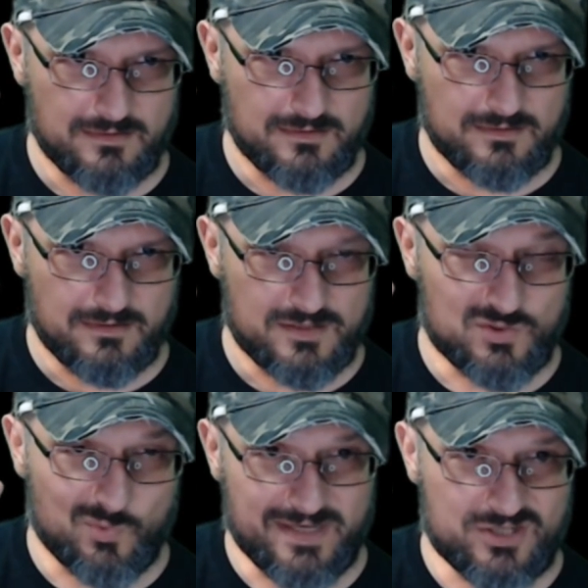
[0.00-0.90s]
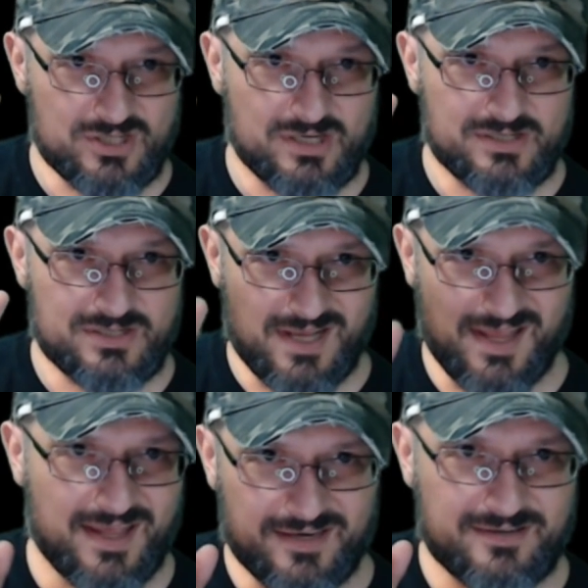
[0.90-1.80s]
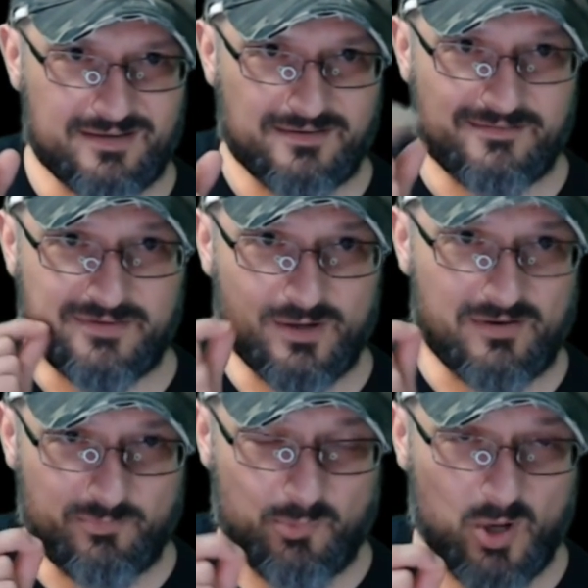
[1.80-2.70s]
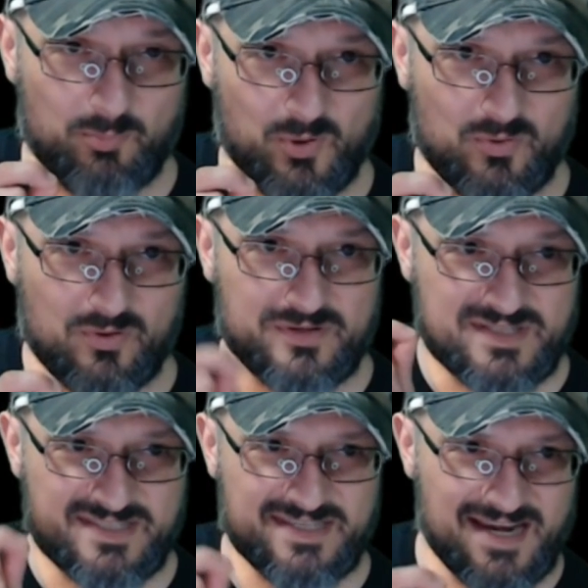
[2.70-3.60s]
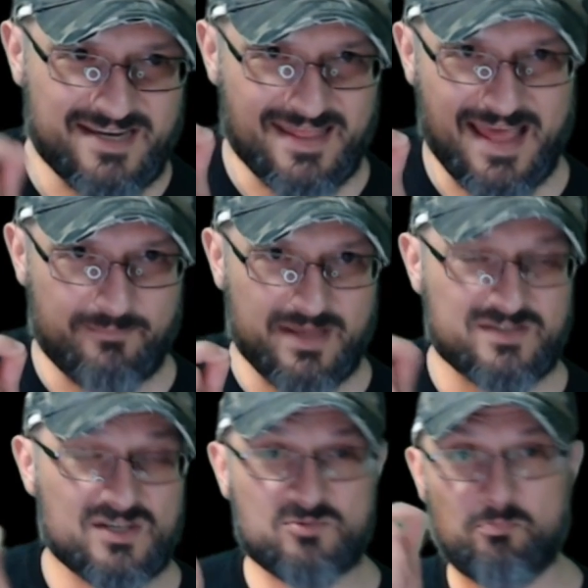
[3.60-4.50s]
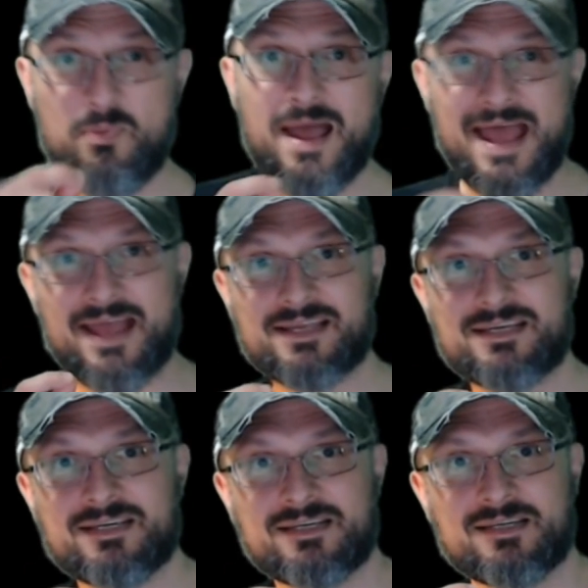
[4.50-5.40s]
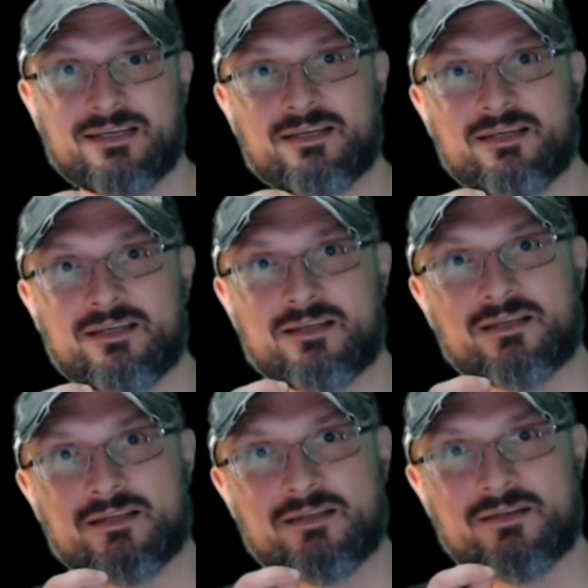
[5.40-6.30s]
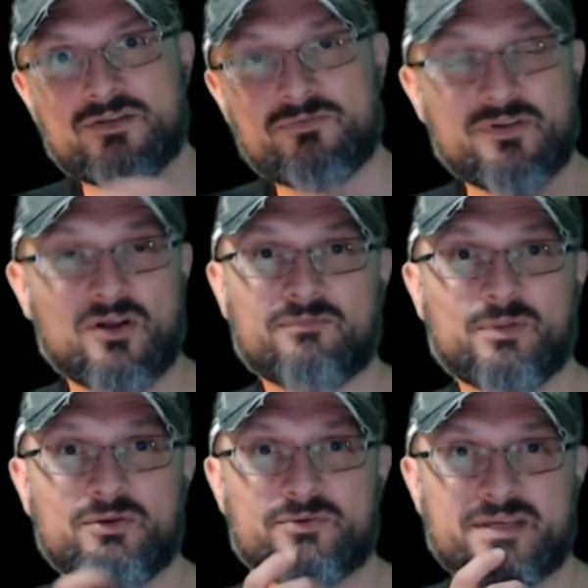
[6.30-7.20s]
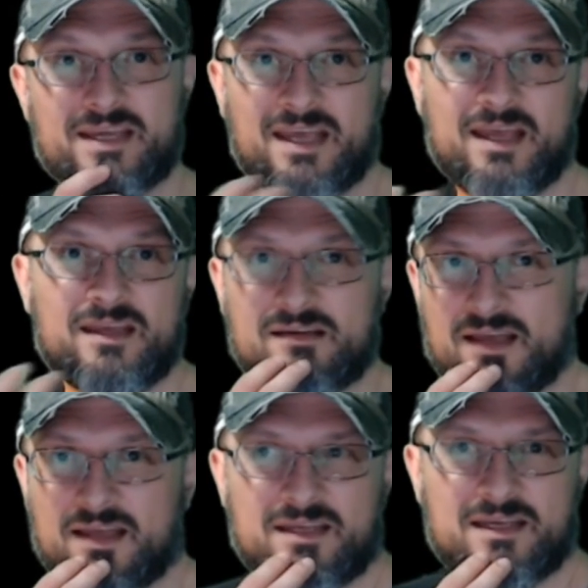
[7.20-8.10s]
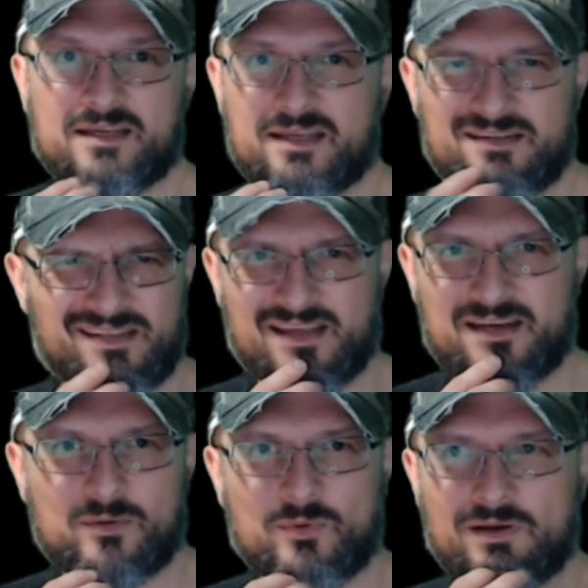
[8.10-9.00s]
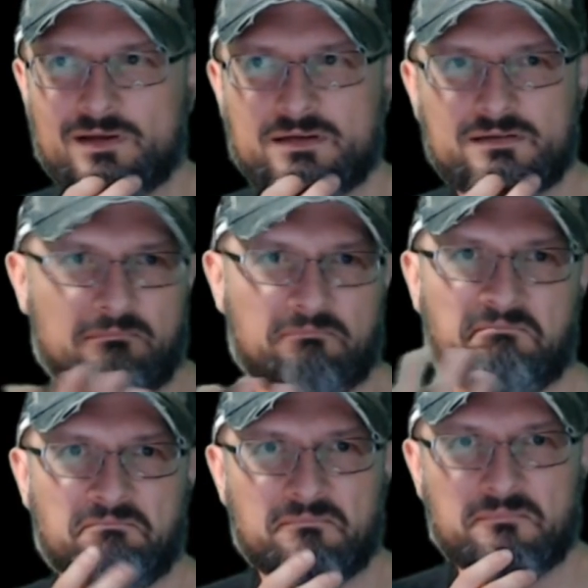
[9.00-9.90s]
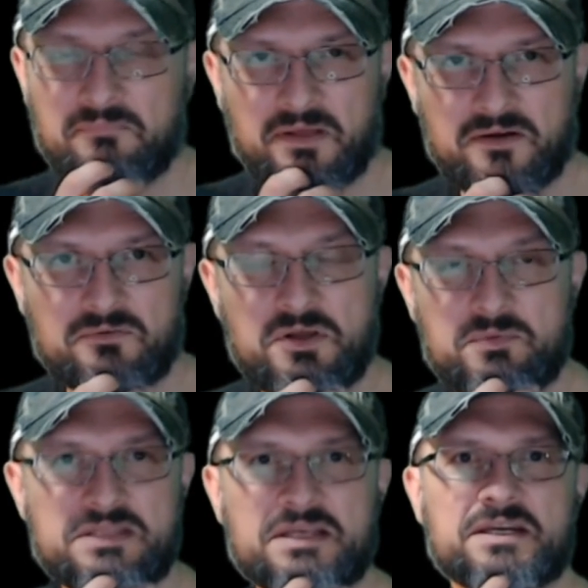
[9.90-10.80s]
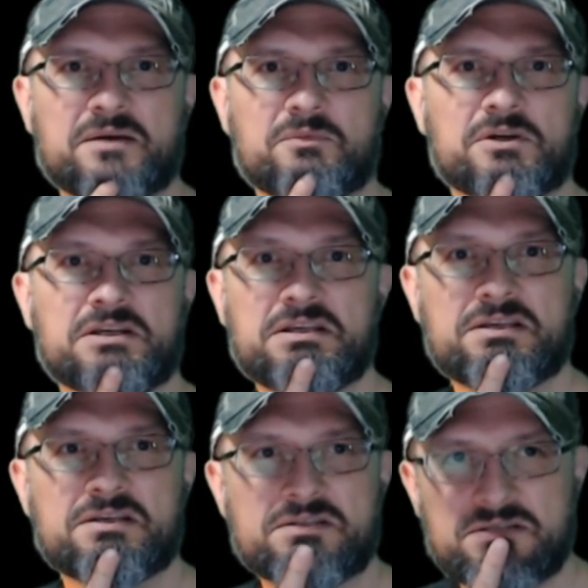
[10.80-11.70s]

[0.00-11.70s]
switch 10, VRF purple, sent that message back to VRF blue saying, hey, I can't get to that network. I don't know what that network is.